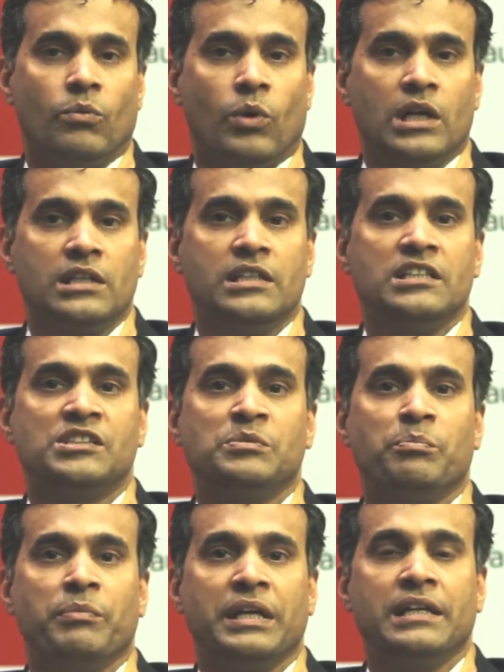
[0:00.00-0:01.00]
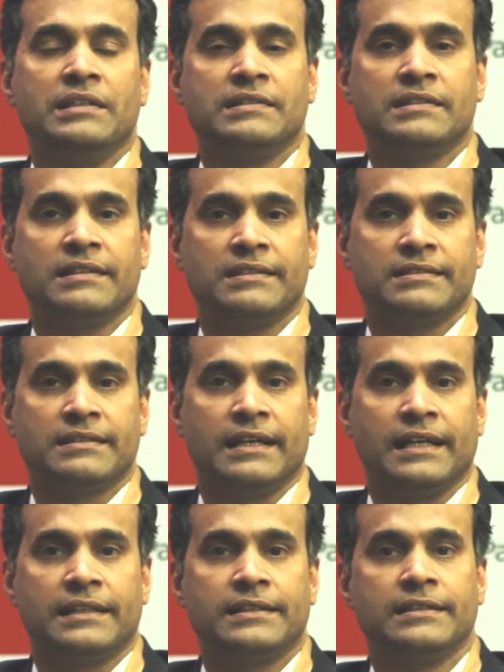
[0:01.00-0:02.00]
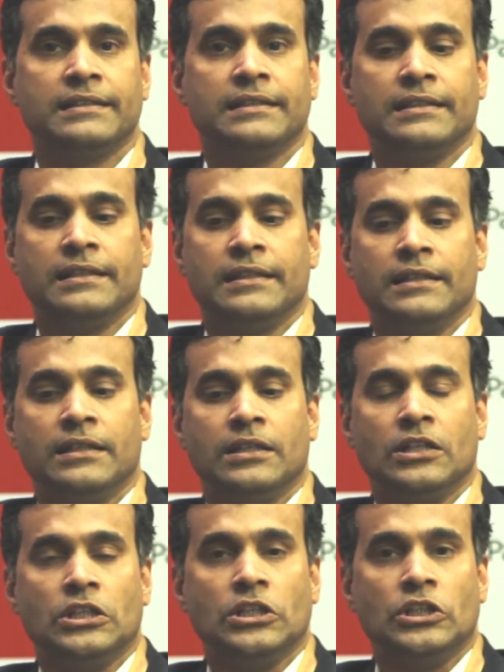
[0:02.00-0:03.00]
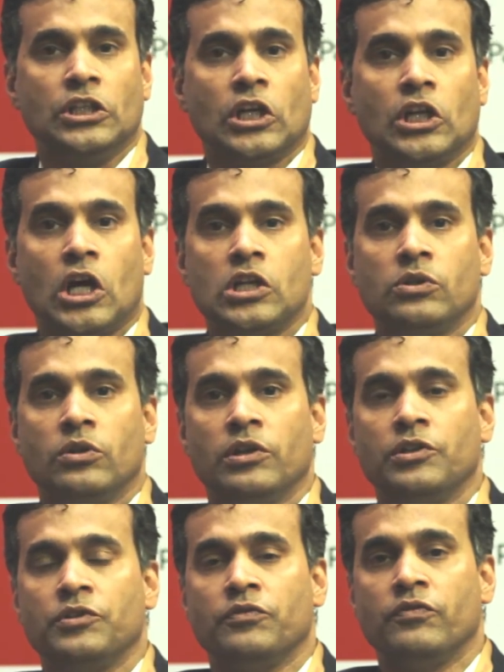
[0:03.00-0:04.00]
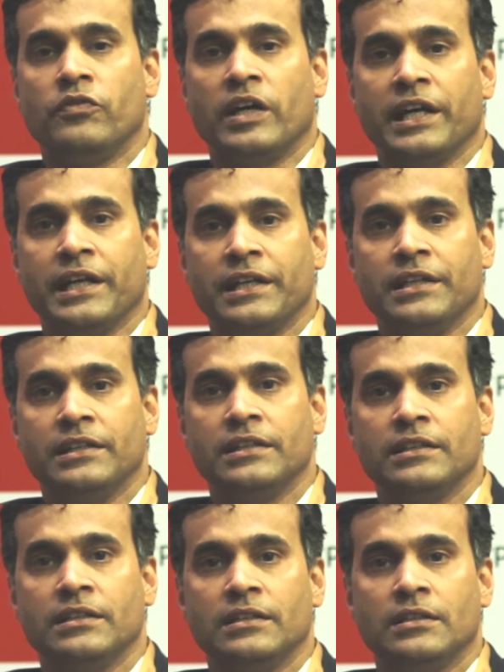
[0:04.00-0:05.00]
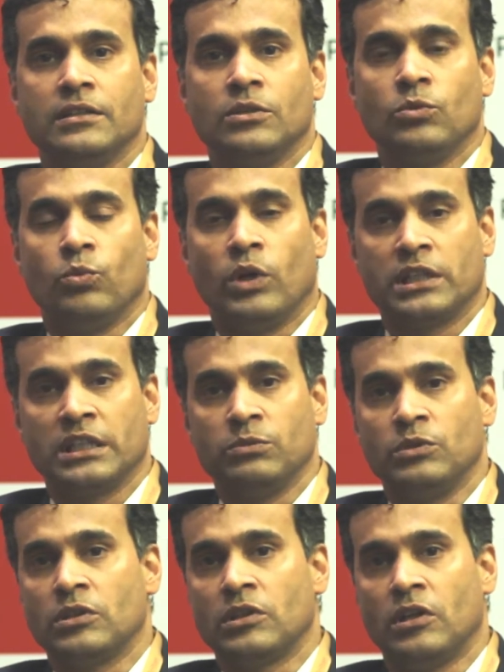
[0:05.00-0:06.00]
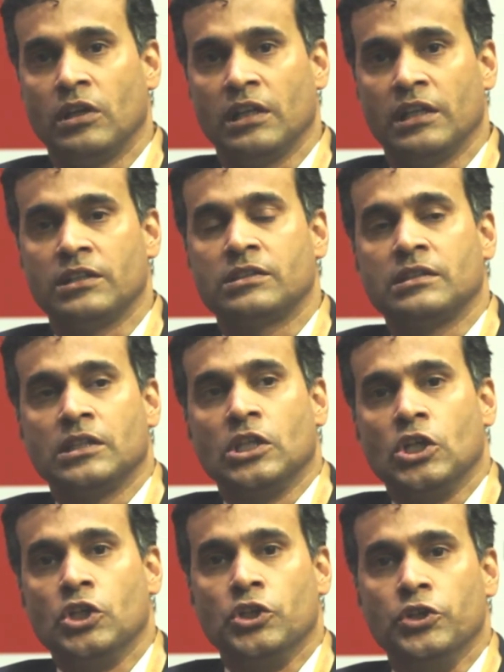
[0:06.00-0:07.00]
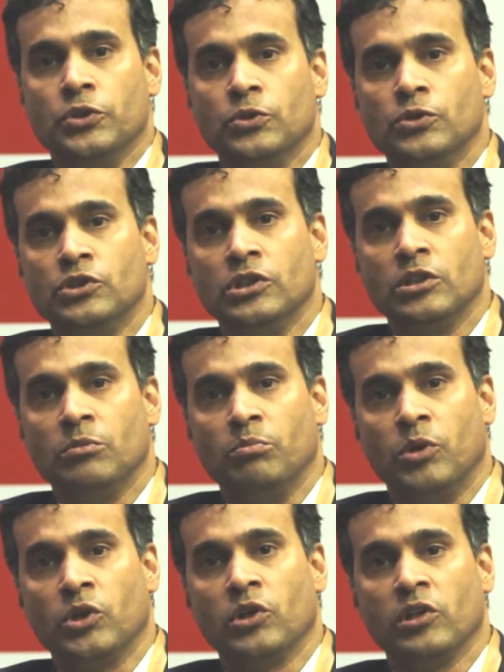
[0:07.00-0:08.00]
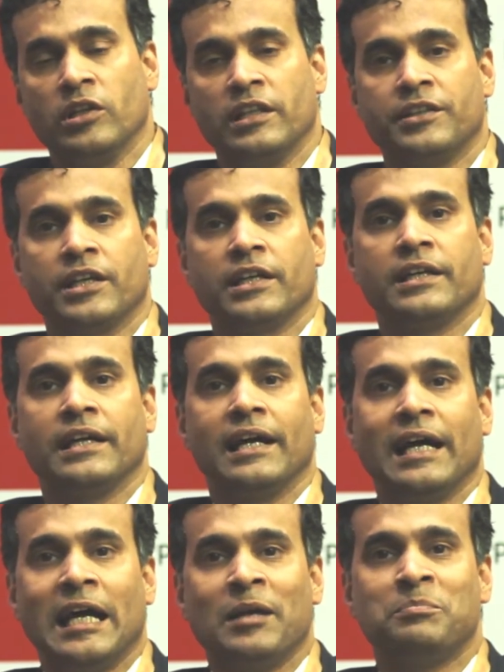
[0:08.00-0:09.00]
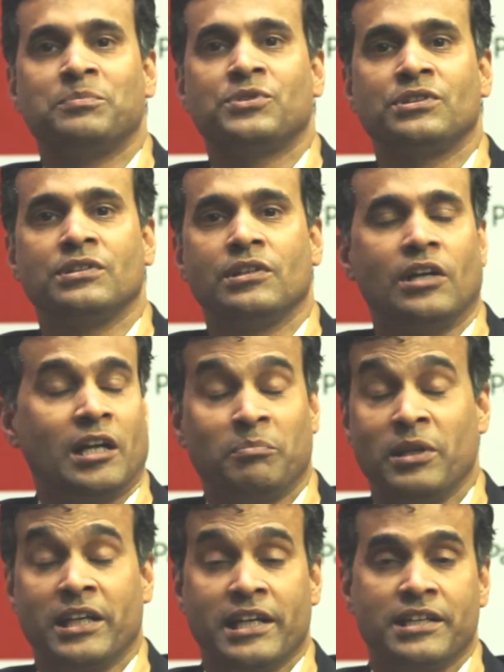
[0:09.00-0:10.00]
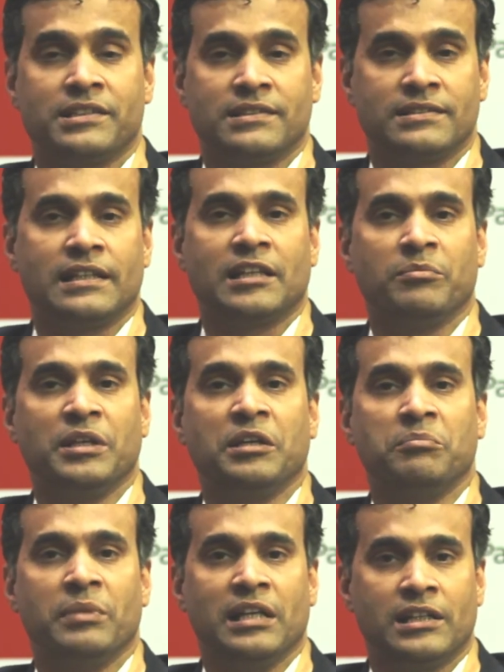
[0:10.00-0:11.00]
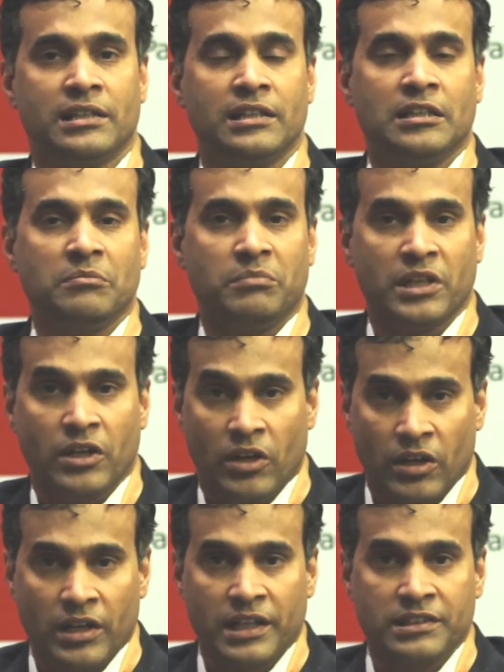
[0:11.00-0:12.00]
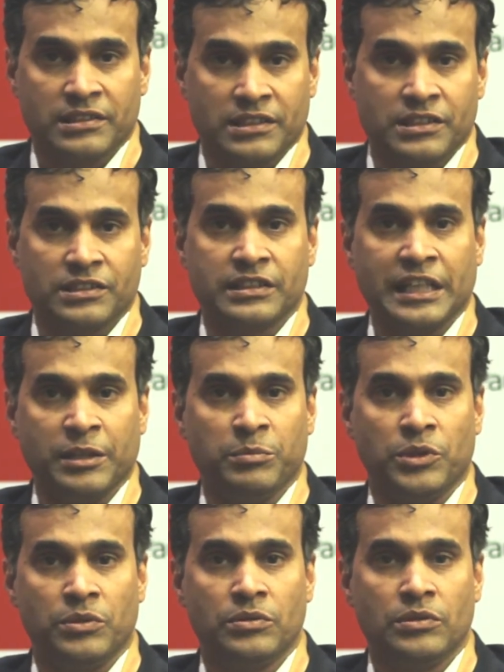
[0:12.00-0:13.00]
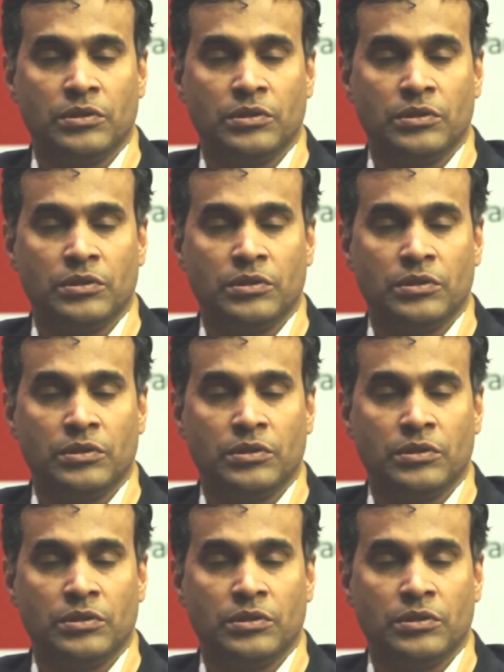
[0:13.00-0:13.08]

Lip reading: what this means is that you are not going to find what I would call as huge monolithic apps or applications that are being built by organizations anymore.